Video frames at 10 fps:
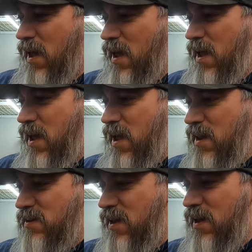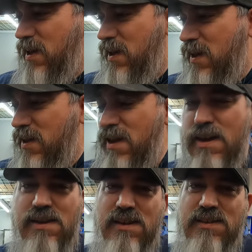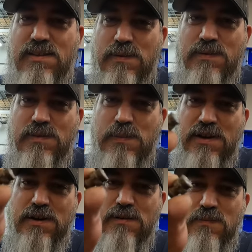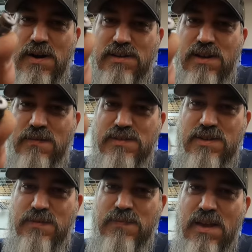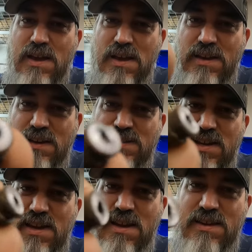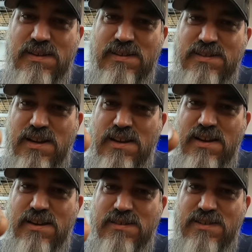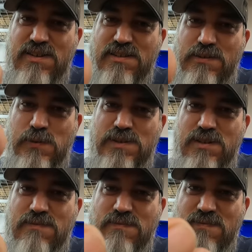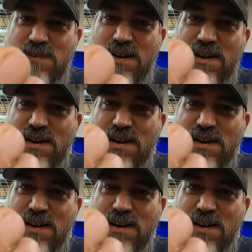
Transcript: And yeah, and then the bleeder breaks off. So you can see she just twisted right